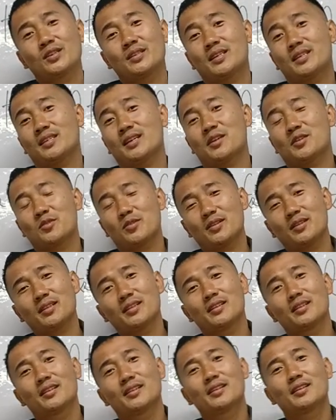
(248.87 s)
of the central
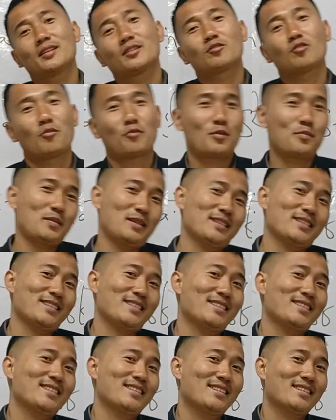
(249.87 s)
government.
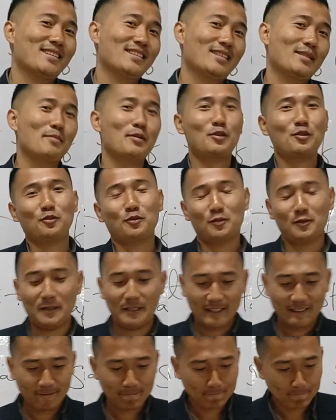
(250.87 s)
Number two,